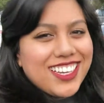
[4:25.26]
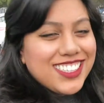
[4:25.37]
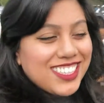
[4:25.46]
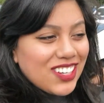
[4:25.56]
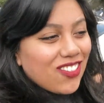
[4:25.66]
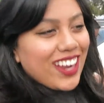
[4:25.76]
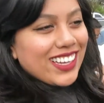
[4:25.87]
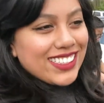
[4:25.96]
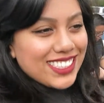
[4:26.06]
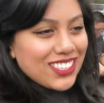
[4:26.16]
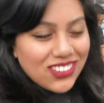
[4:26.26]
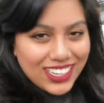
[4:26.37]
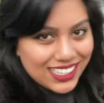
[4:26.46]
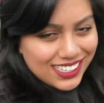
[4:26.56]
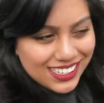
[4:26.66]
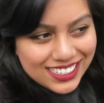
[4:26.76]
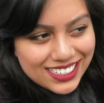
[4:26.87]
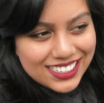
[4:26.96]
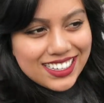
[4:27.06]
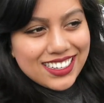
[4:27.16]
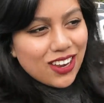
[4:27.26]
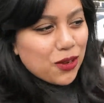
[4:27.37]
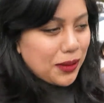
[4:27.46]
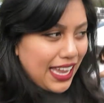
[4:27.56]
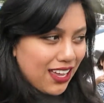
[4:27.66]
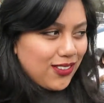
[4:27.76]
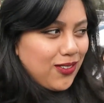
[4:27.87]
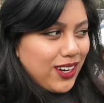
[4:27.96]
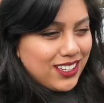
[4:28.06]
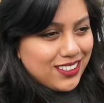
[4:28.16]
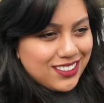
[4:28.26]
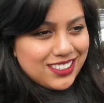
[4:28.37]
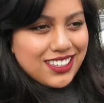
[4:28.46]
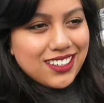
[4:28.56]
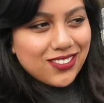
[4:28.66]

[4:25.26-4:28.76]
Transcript: let's go right into it. I hope they have the records there.